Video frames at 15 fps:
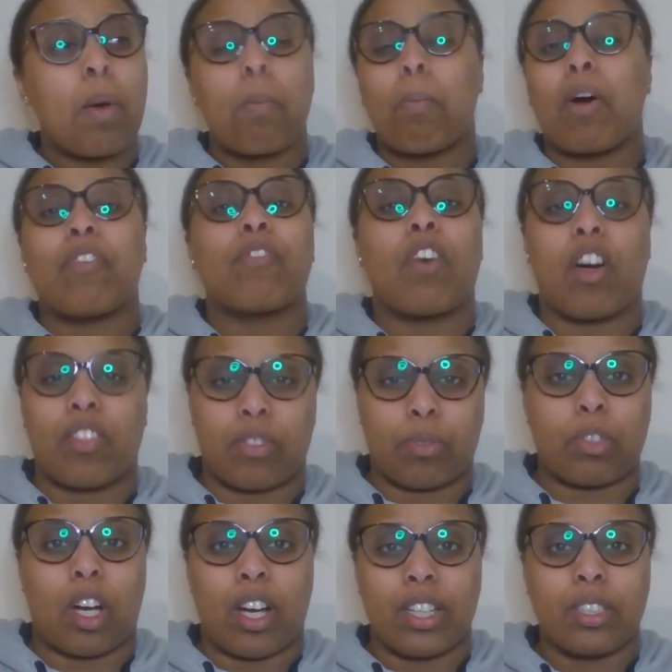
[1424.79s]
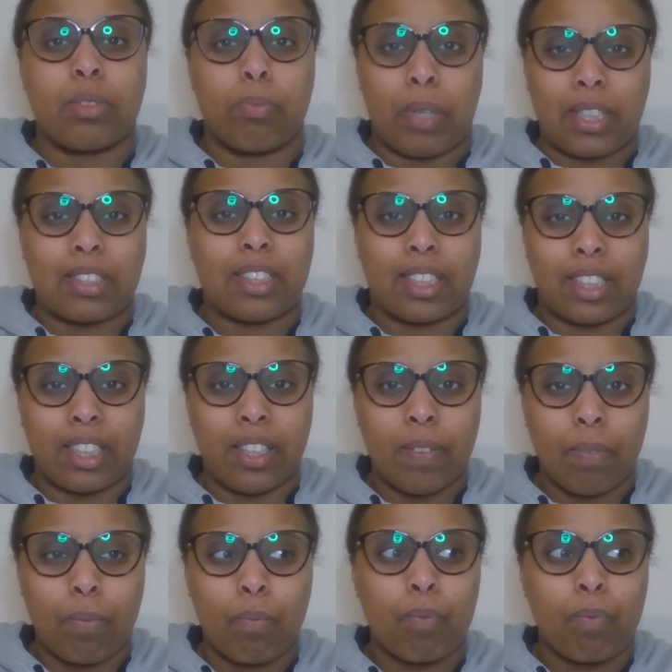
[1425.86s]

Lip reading: my father died, basically,